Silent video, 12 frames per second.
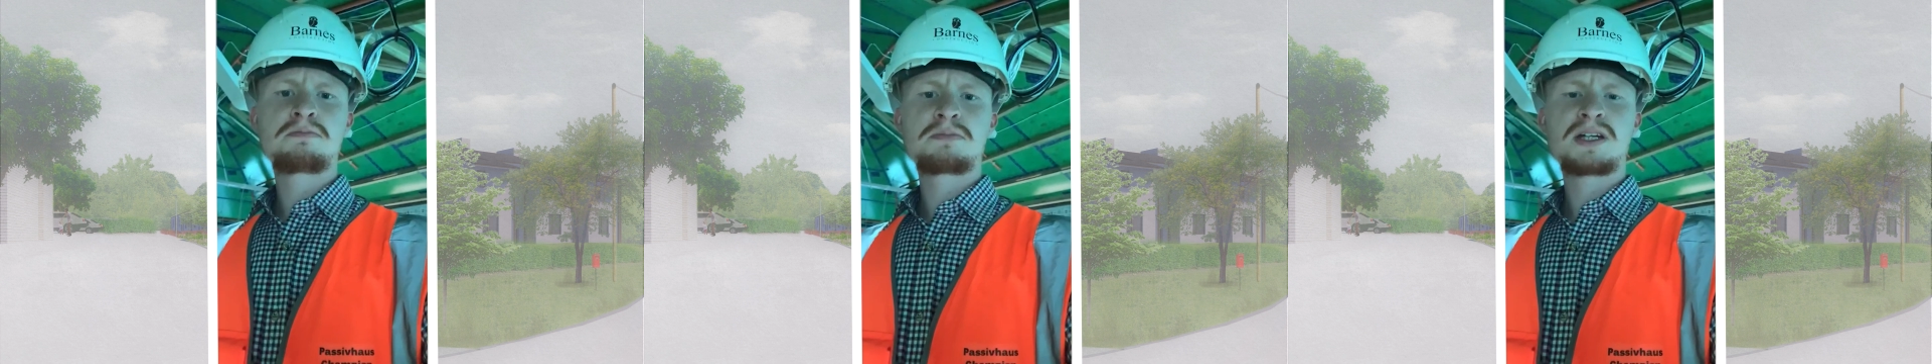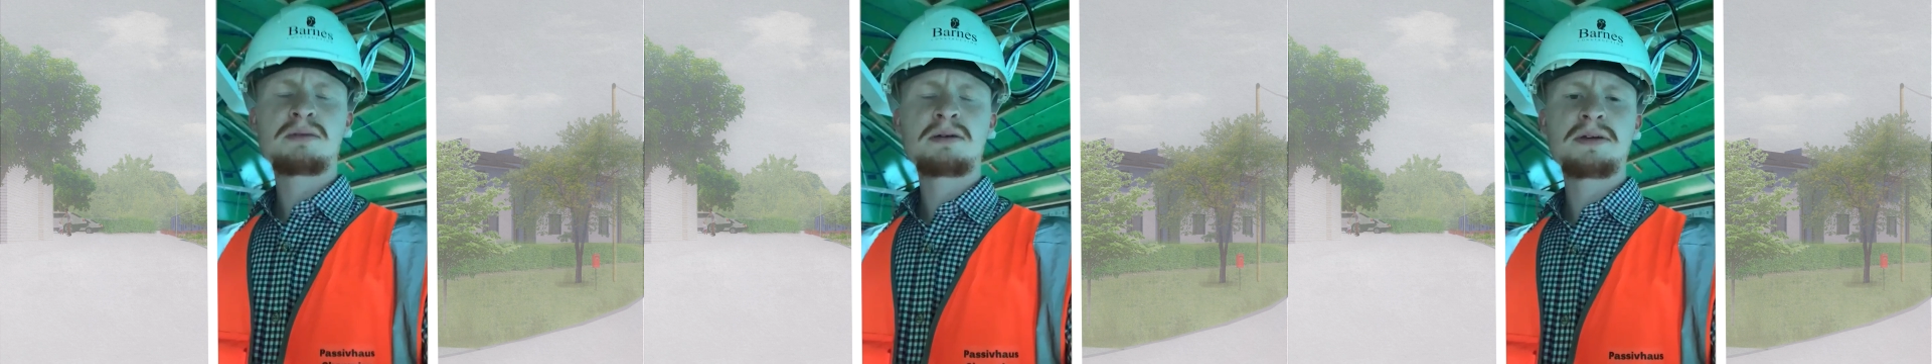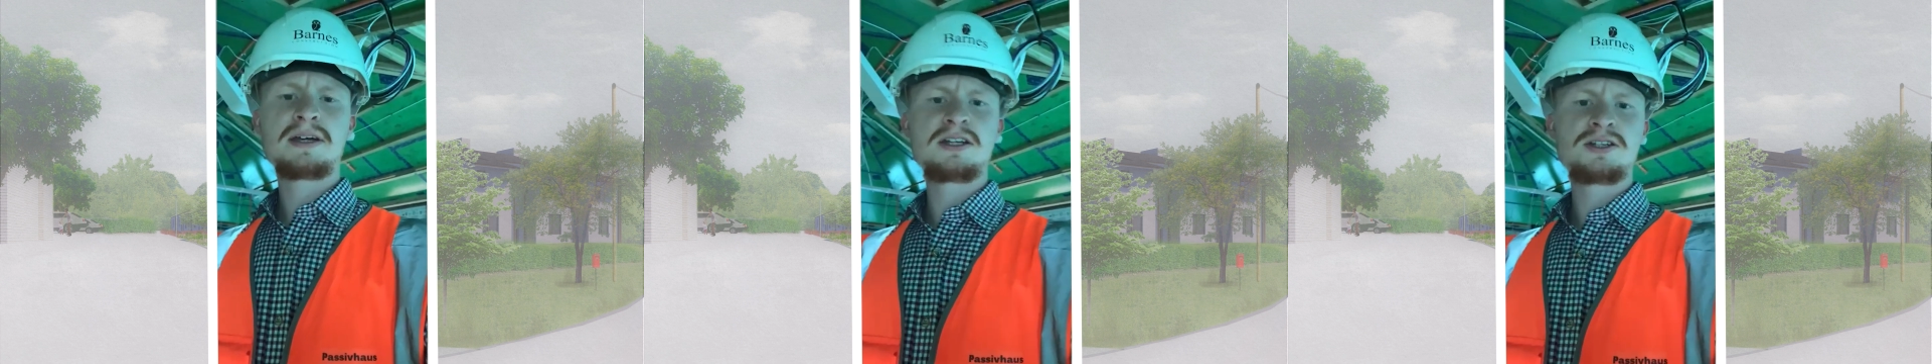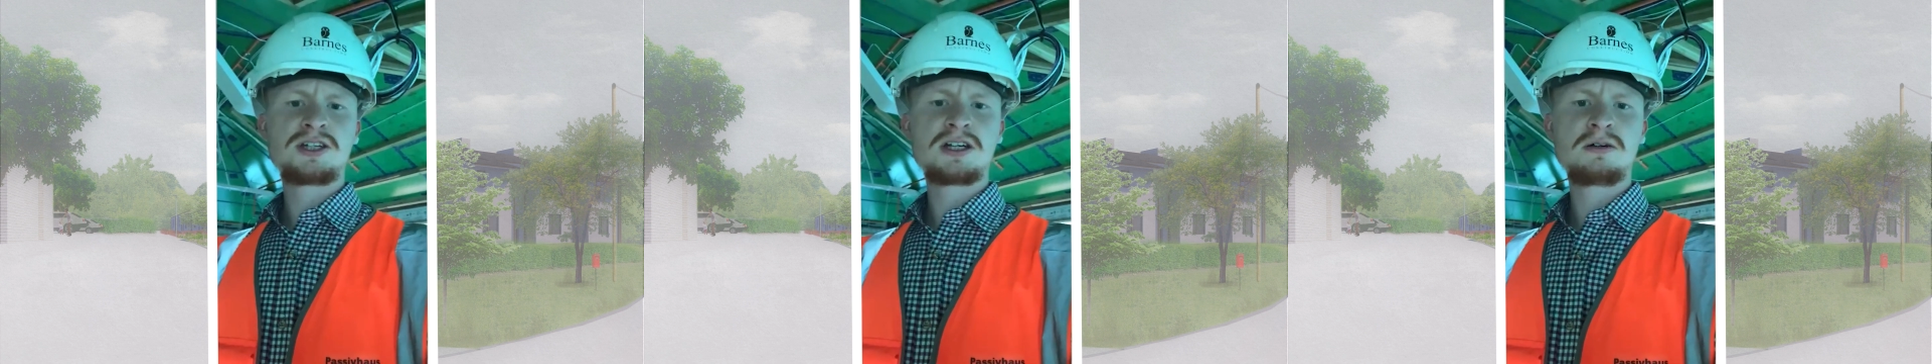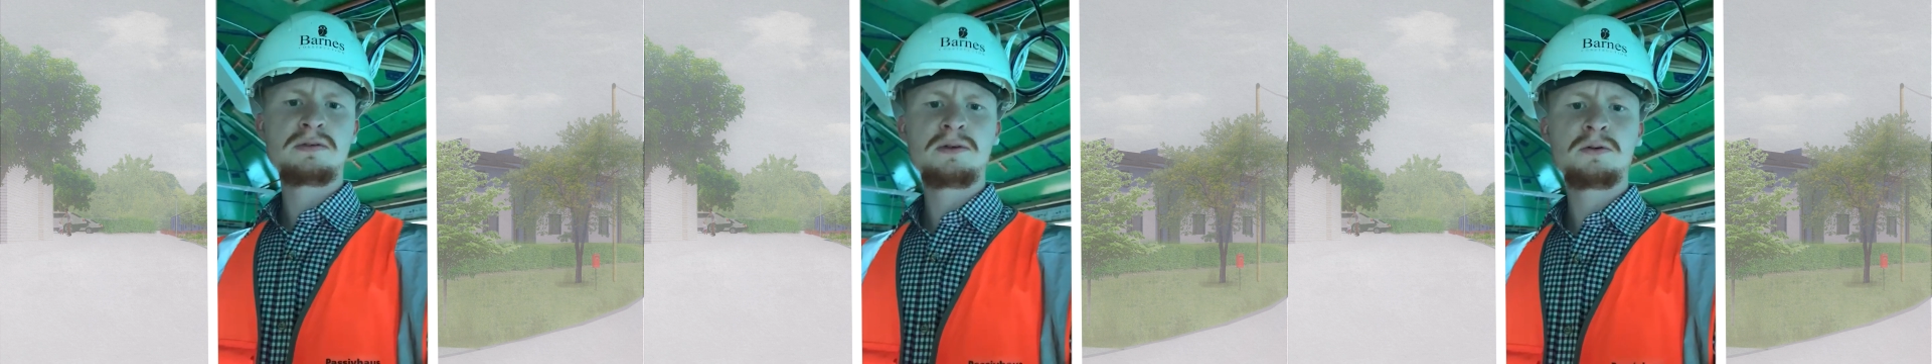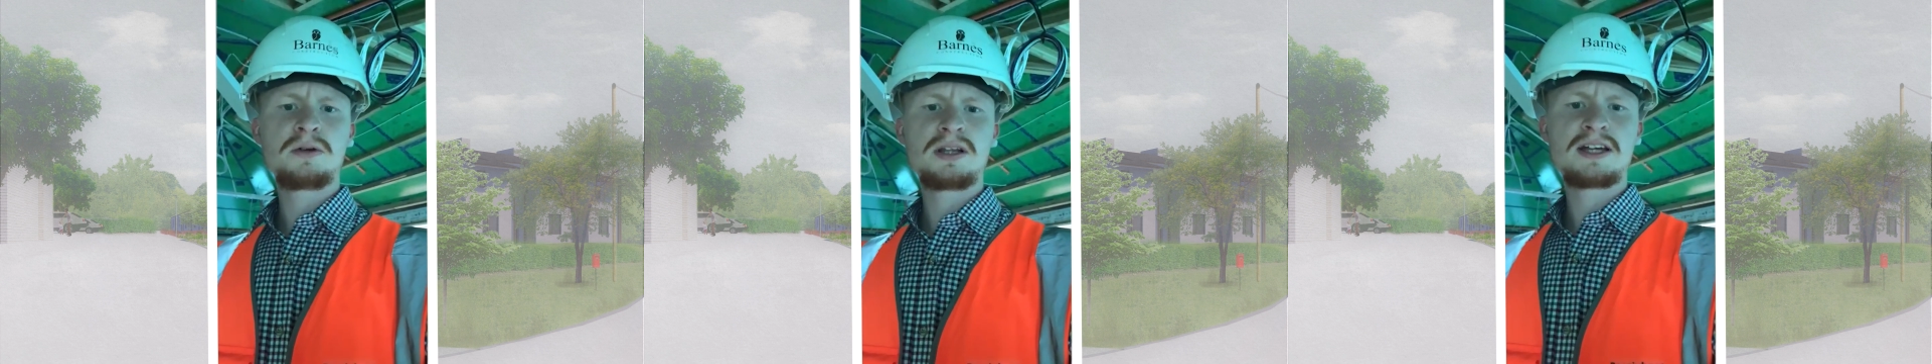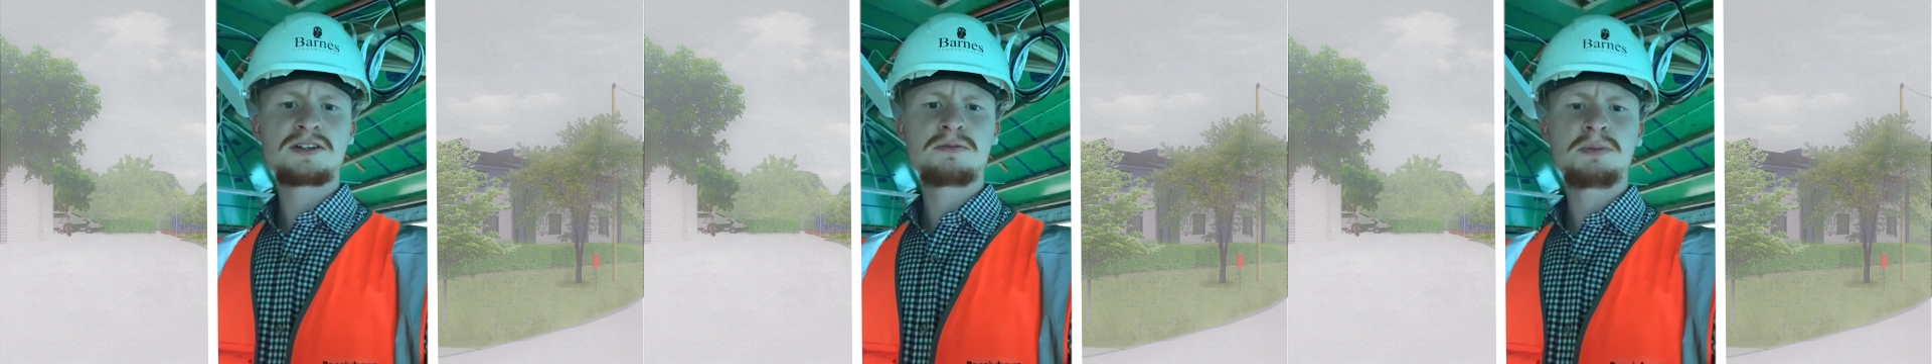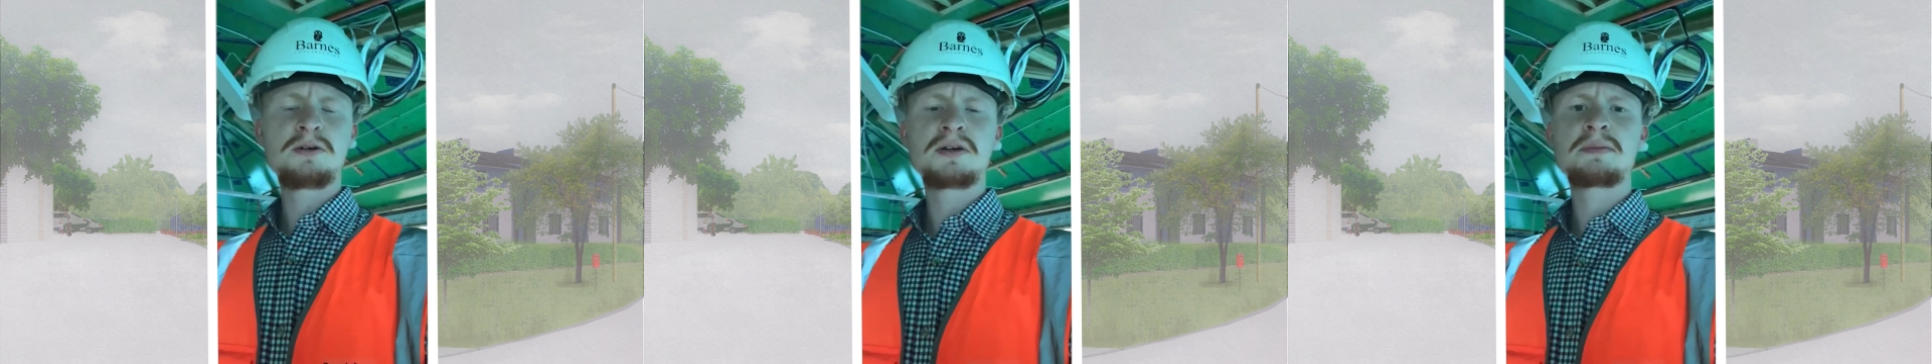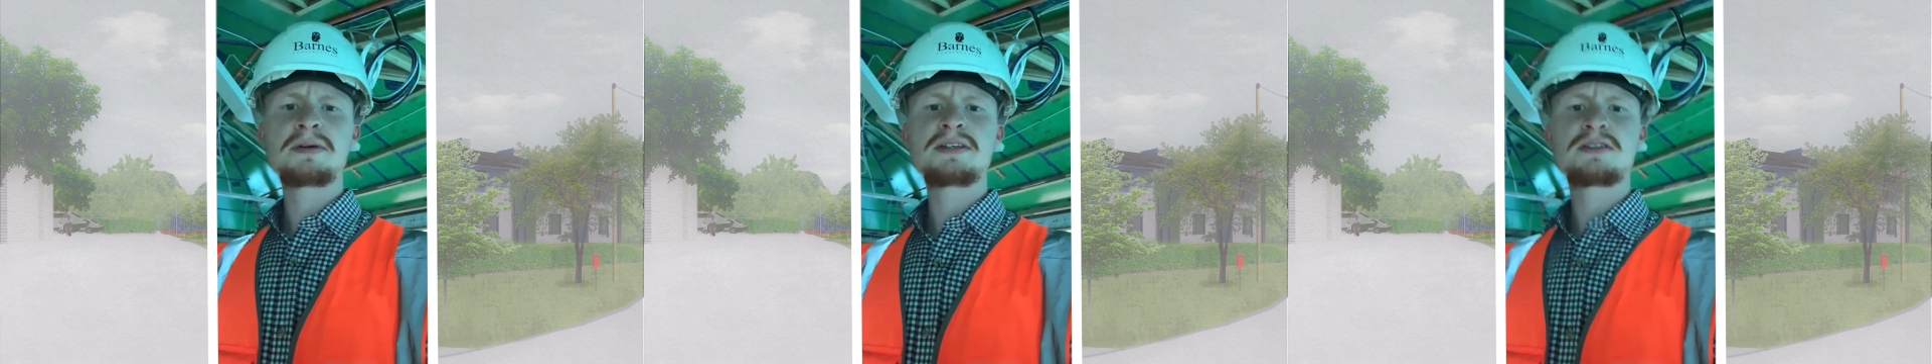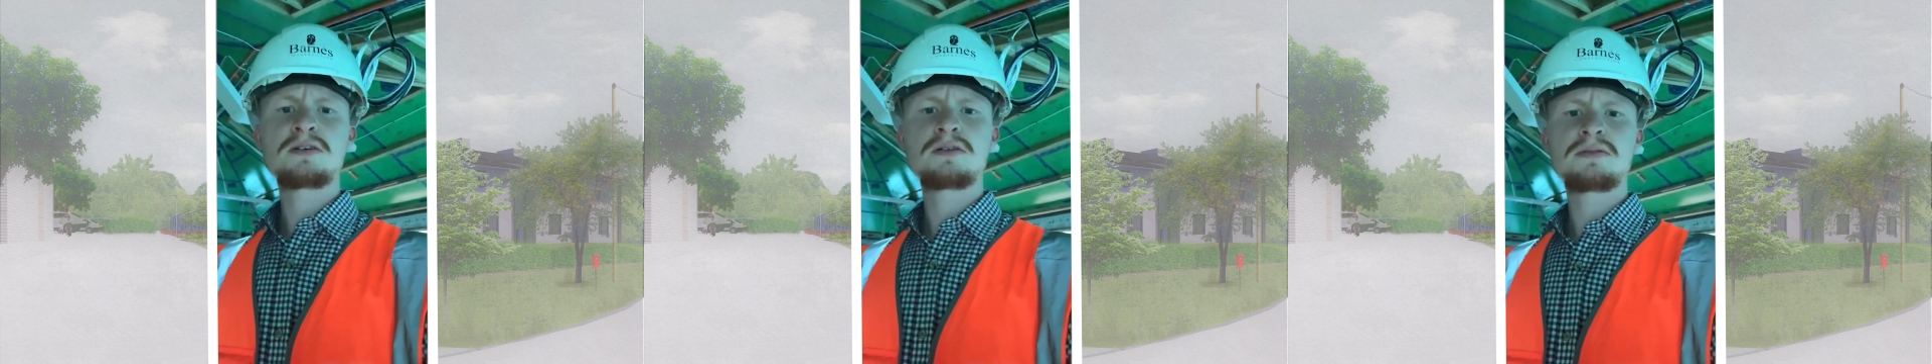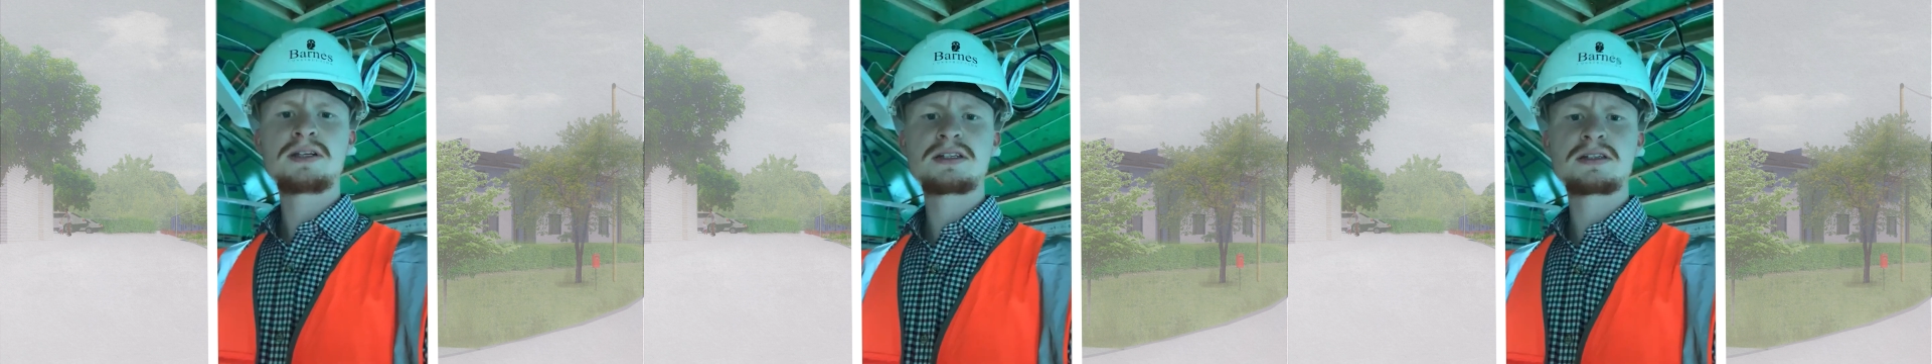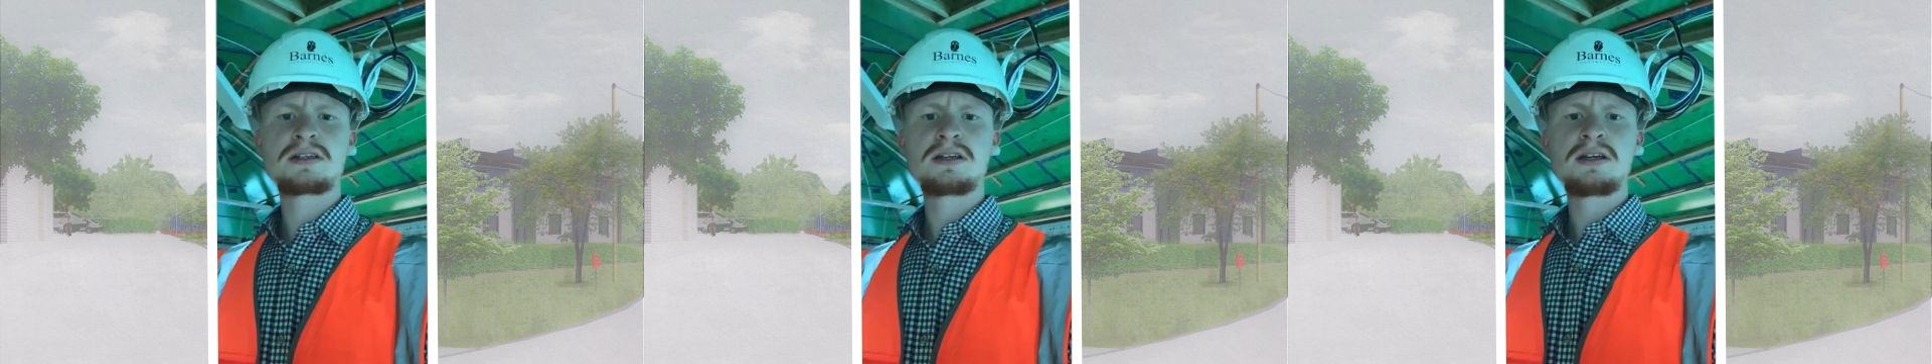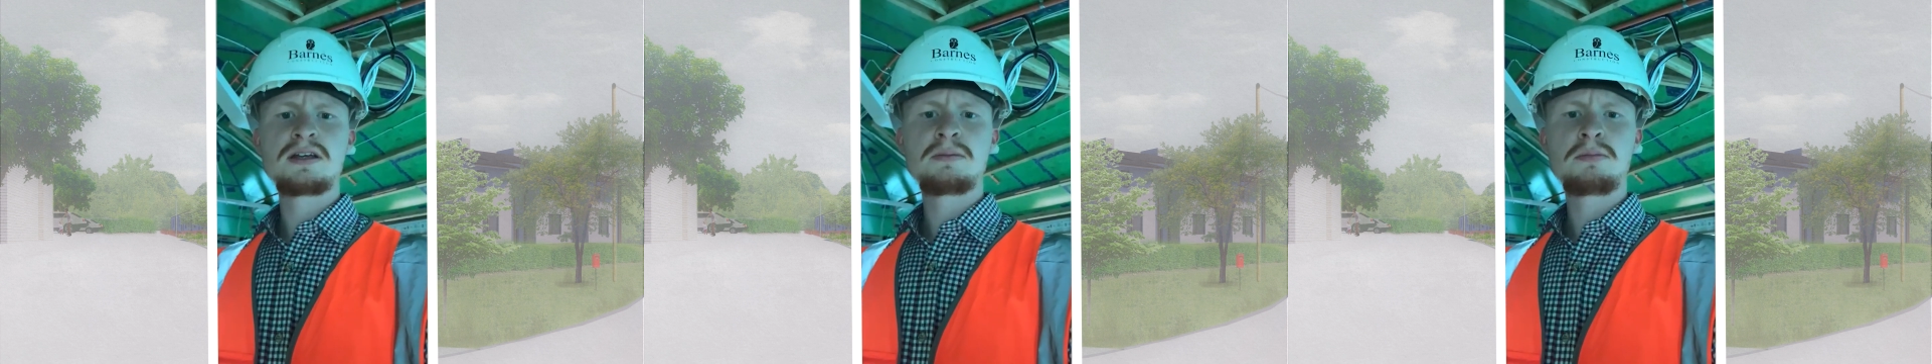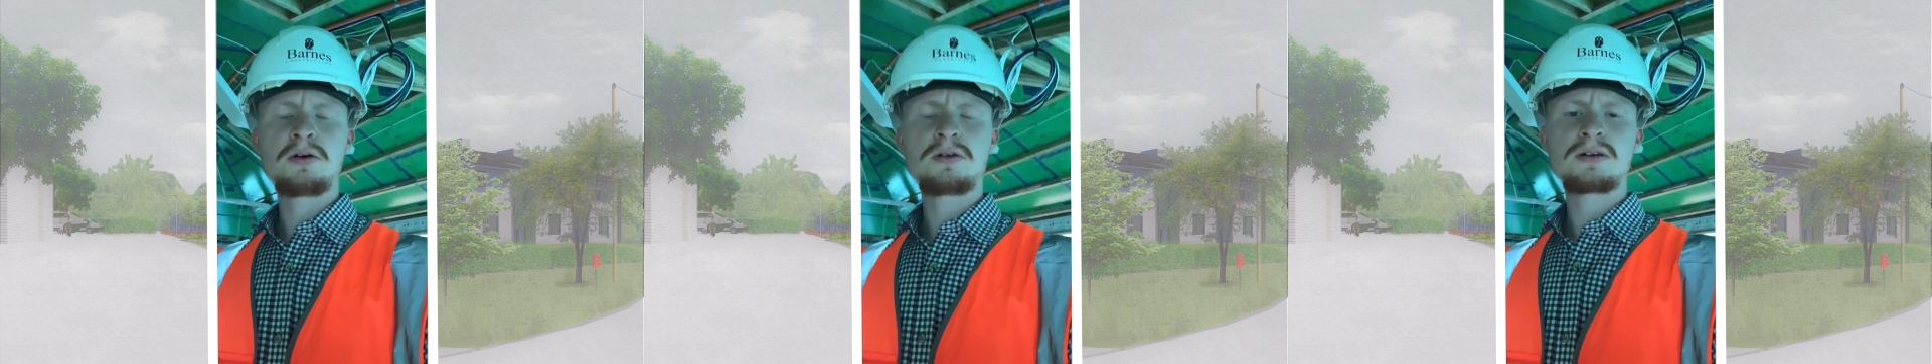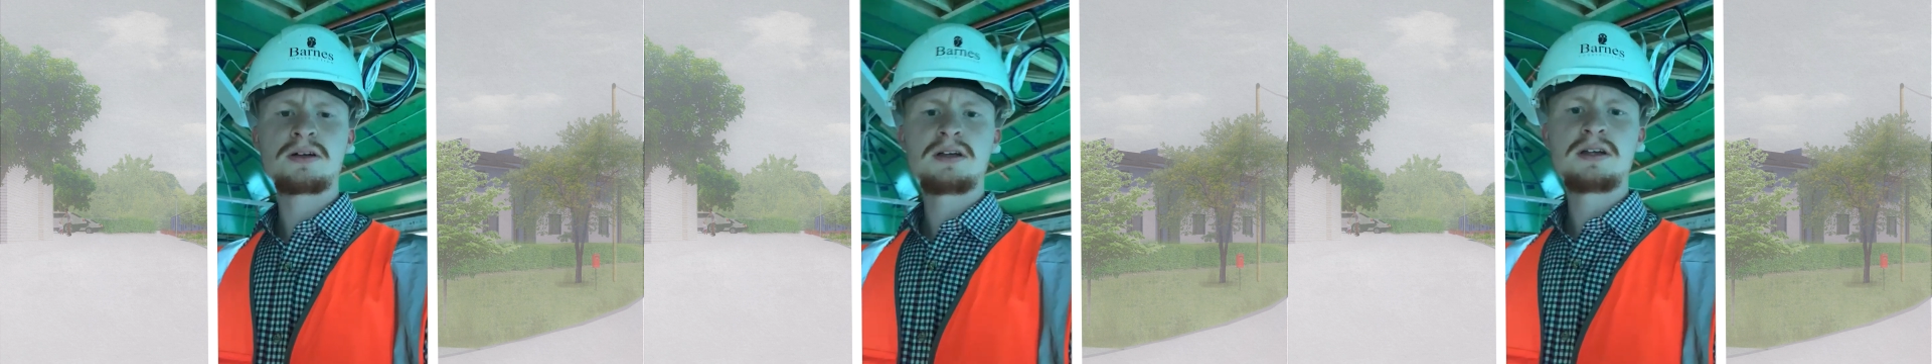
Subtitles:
come up here and show you what the actual build-up is of this block.